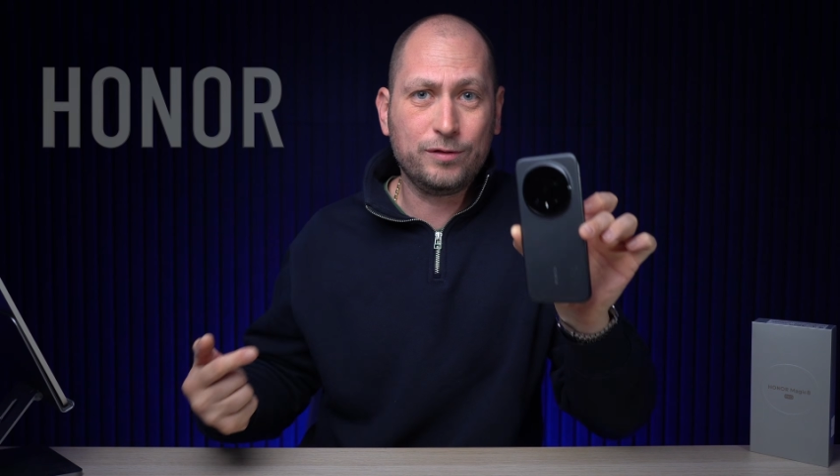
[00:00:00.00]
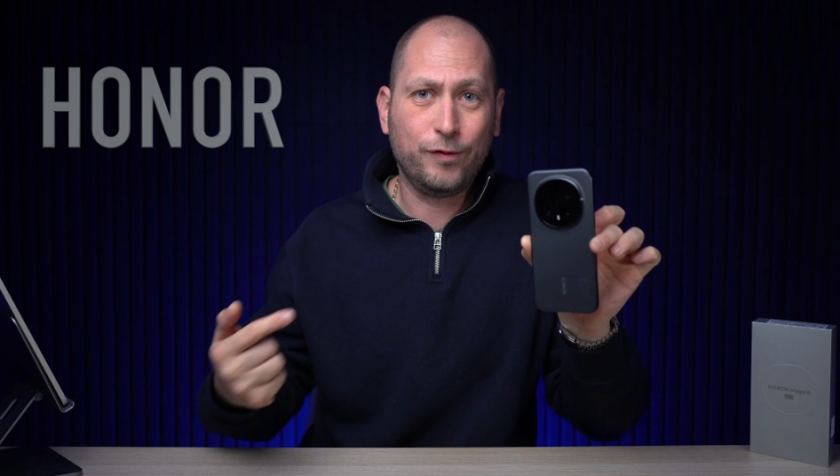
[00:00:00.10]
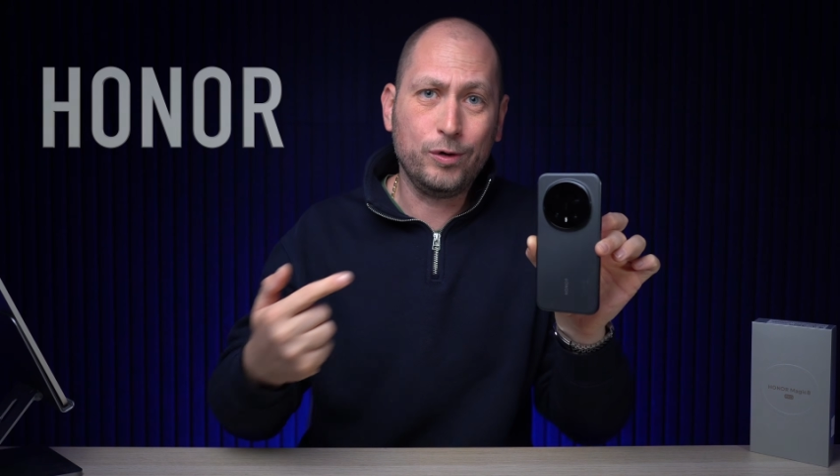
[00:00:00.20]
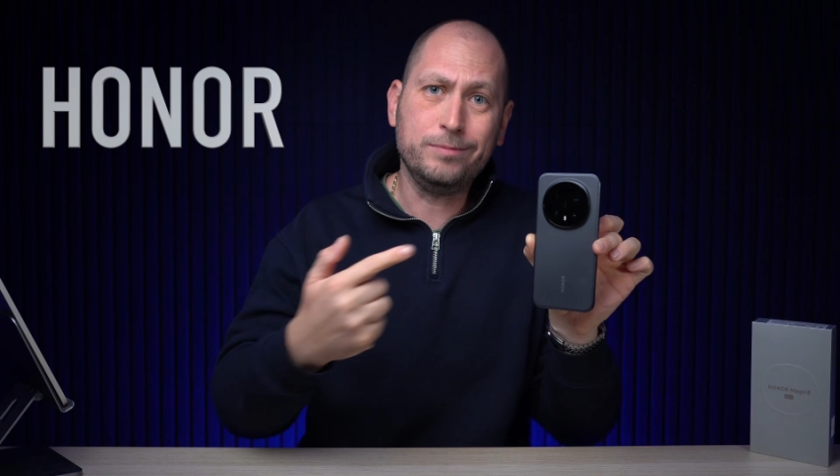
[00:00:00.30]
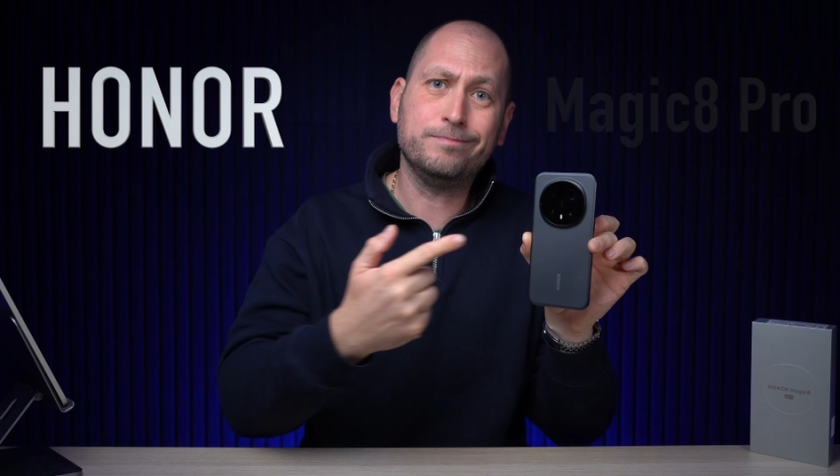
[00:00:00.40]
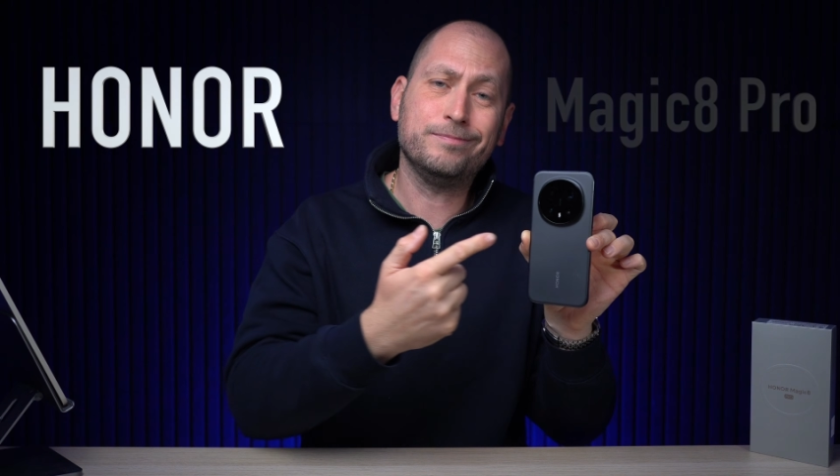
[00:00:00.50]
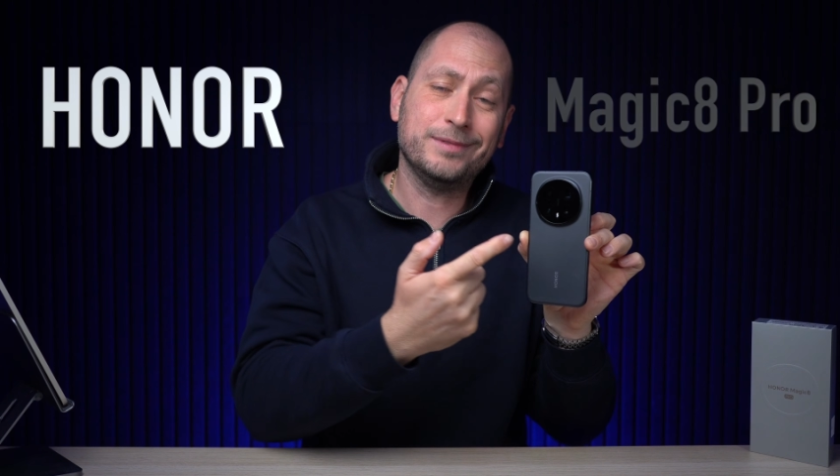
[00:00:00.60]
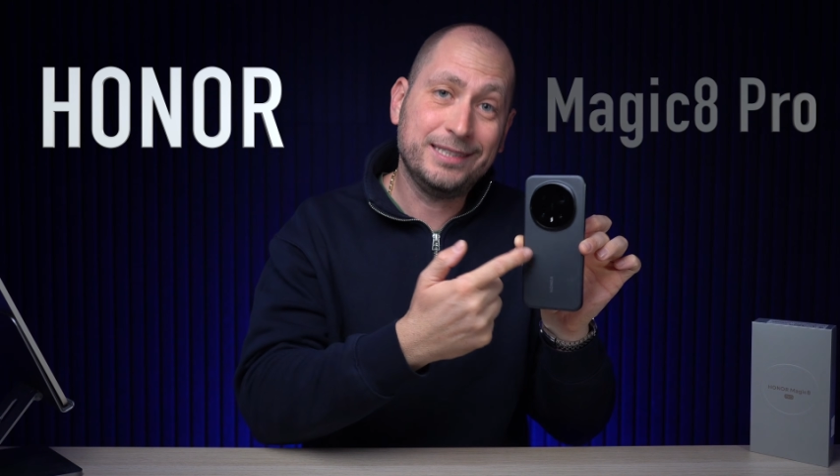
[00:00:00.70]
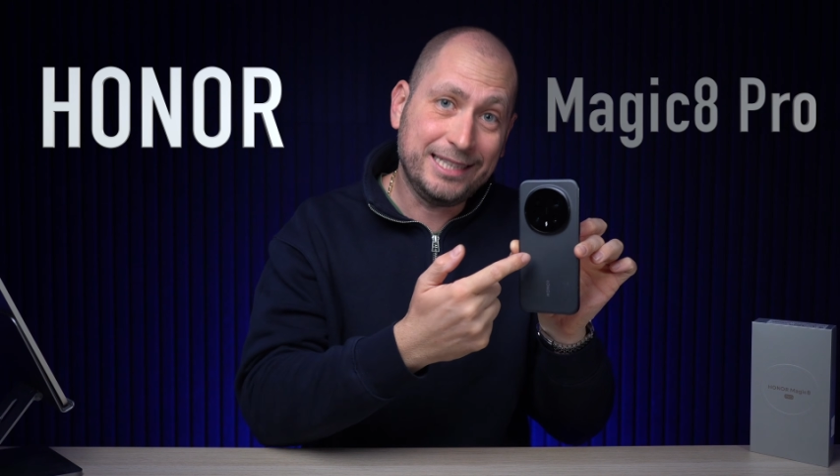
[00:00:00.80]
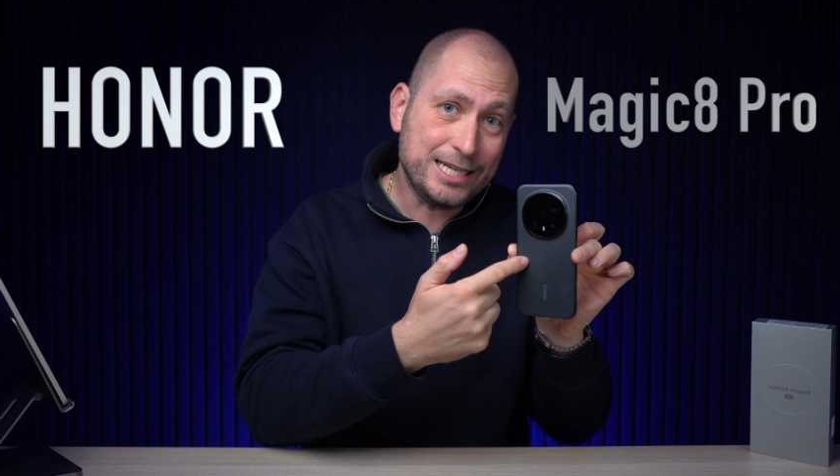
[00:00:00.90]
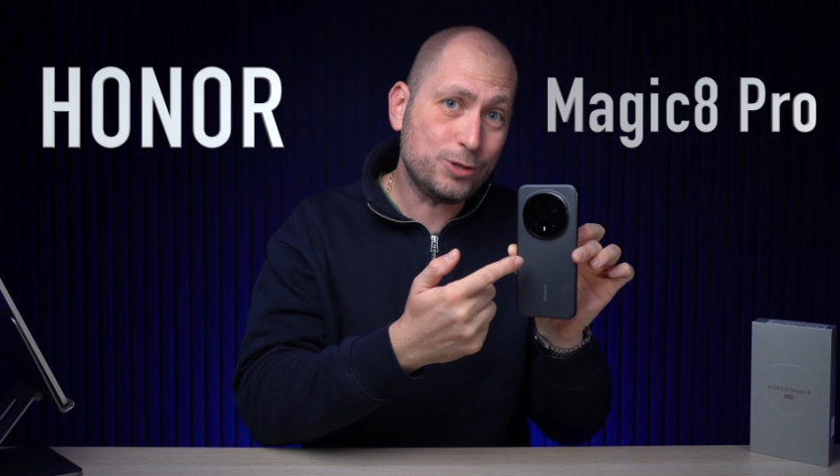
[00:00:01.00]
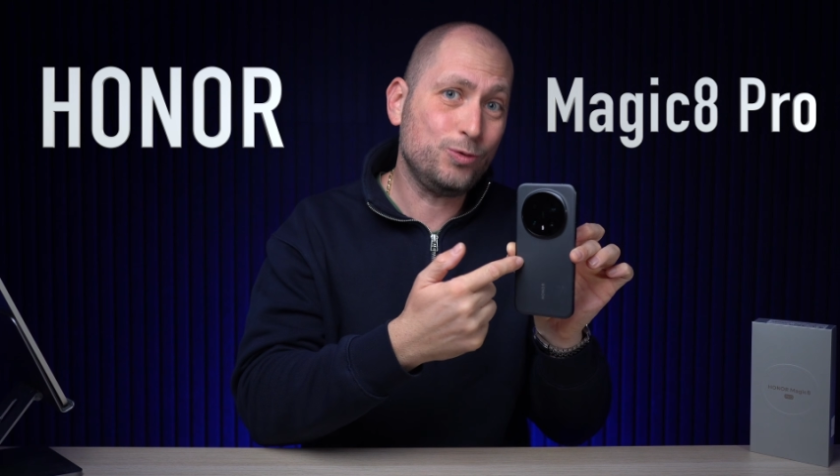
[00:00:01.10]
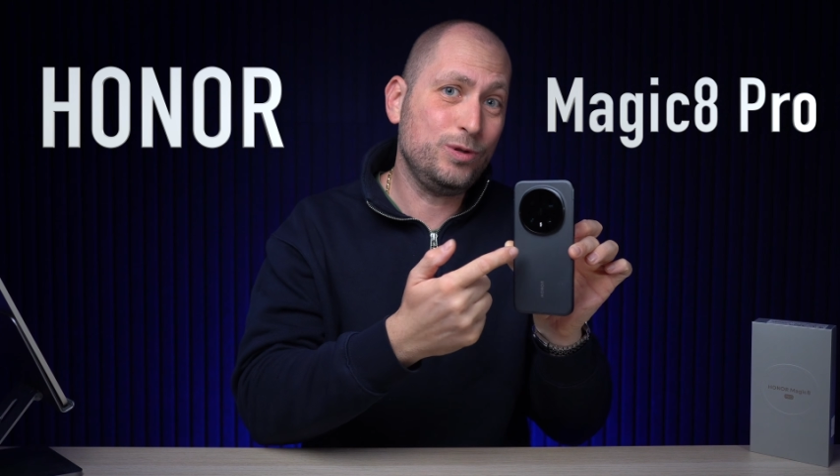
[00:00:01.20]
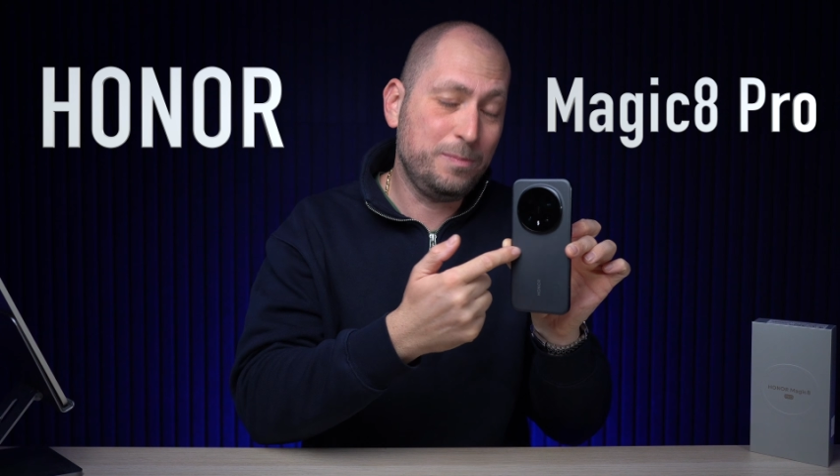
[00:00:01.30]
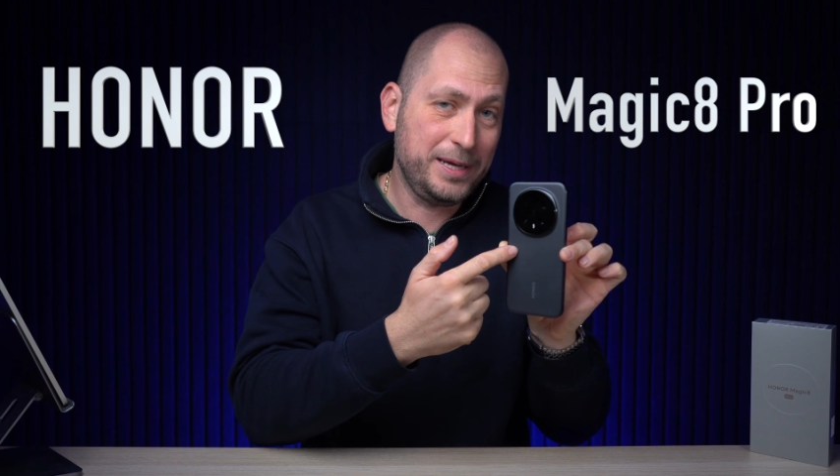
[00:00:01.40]
phone, this
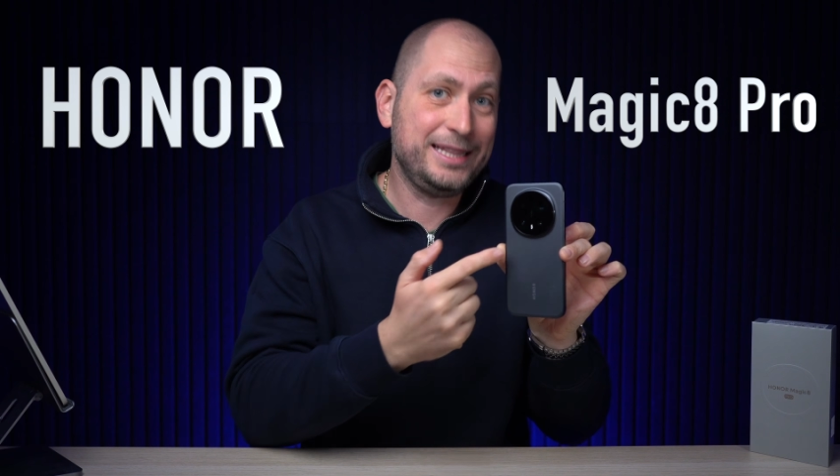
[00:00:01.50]
would be